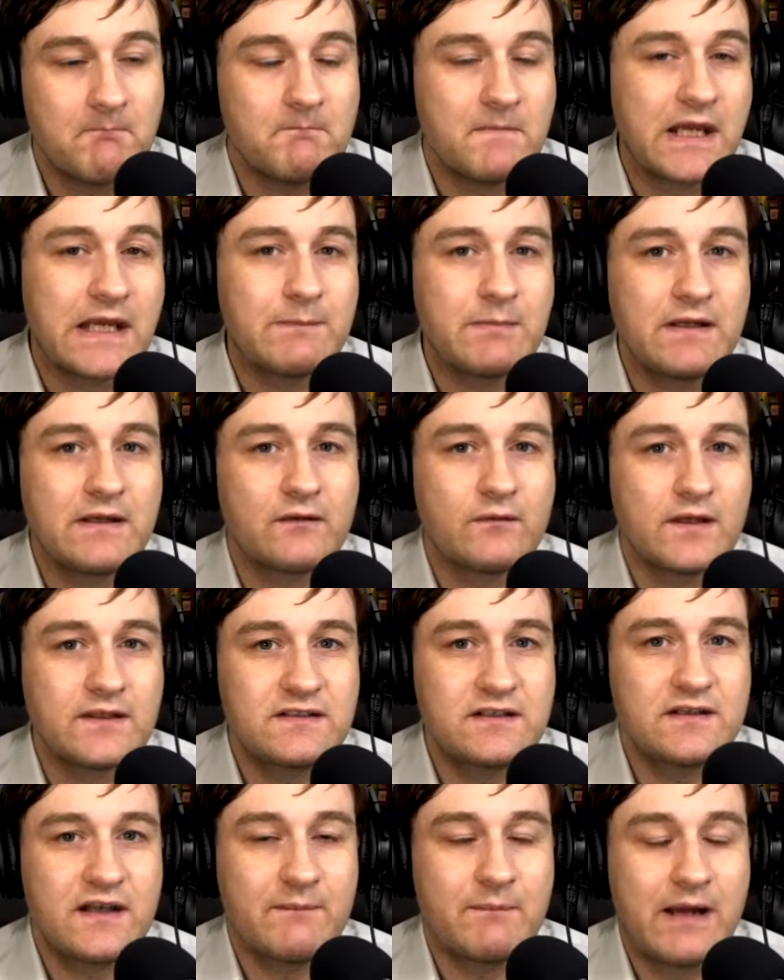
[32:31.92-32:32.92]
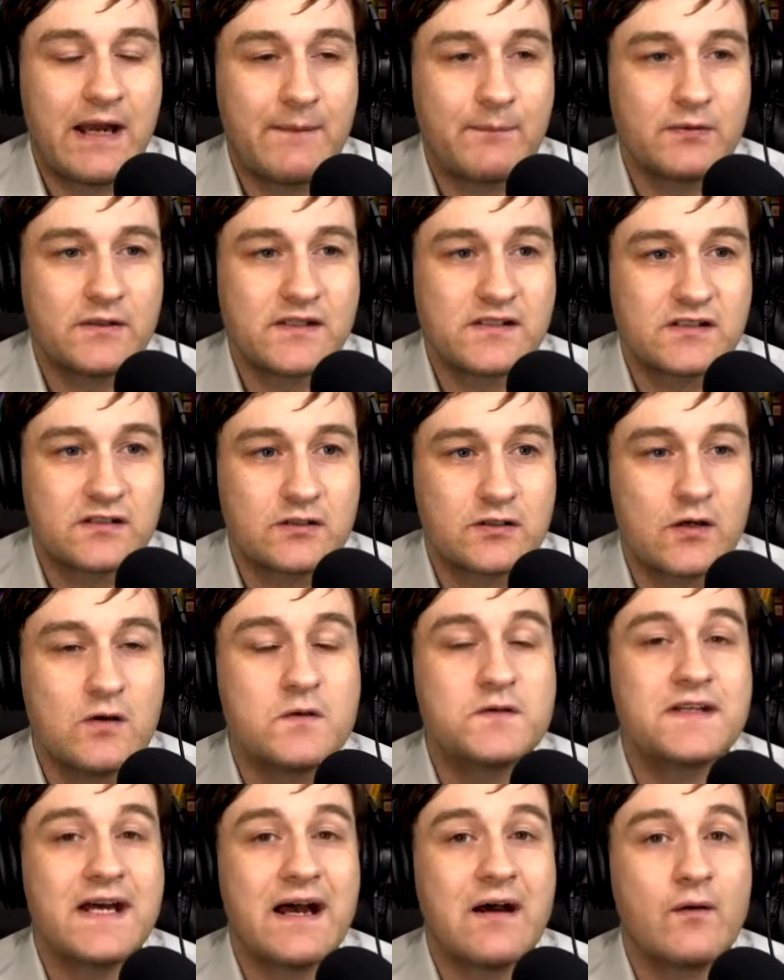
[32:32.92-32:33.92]
maybe the rest of that population
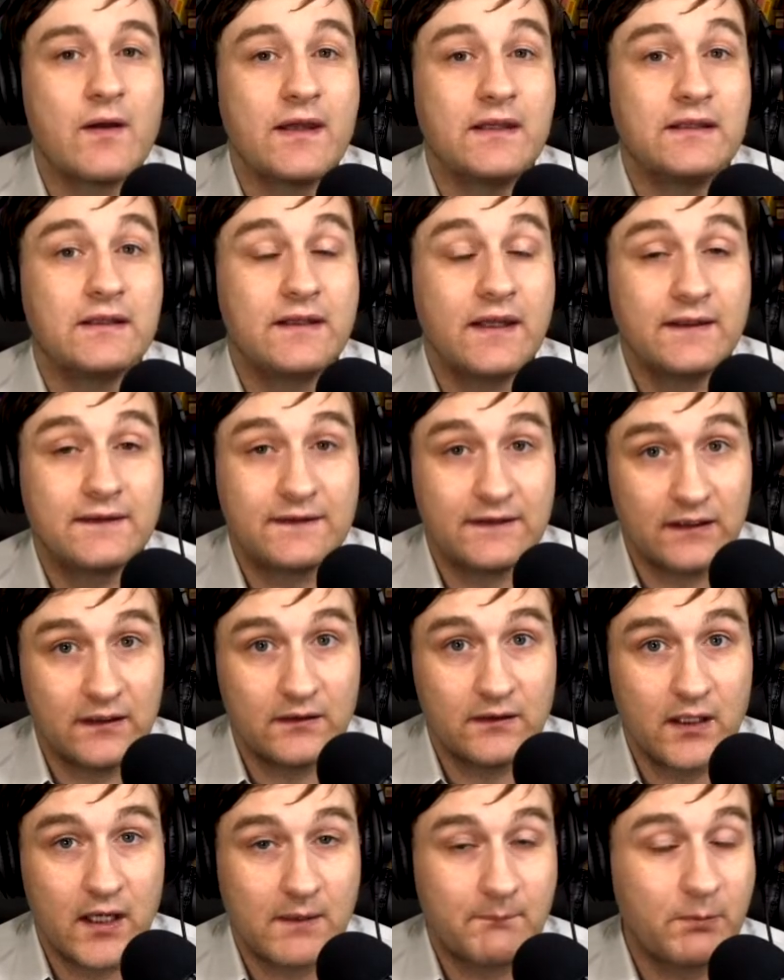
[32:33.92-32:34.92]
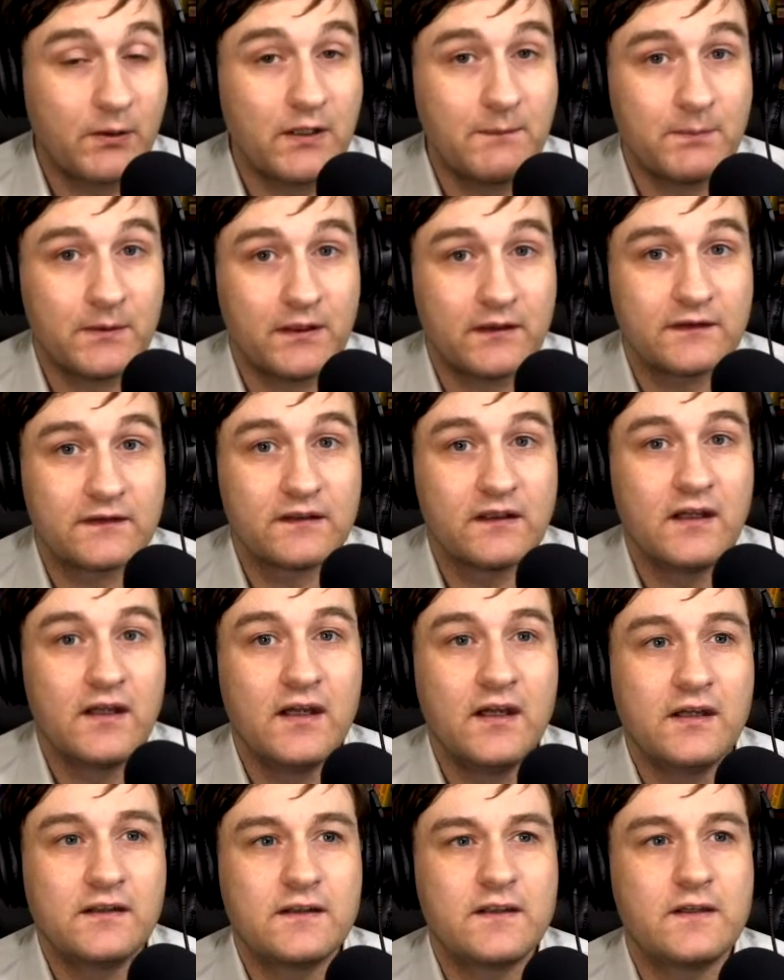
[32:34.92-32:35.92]
goes out and gets it on purpose
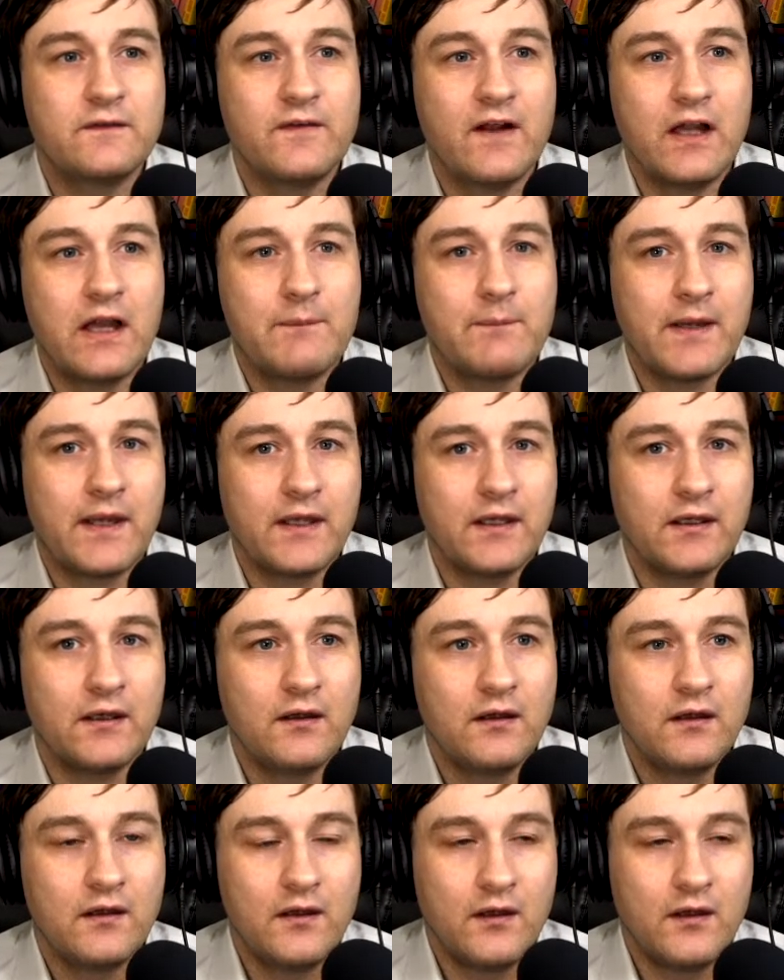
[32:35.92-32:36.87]
to develop a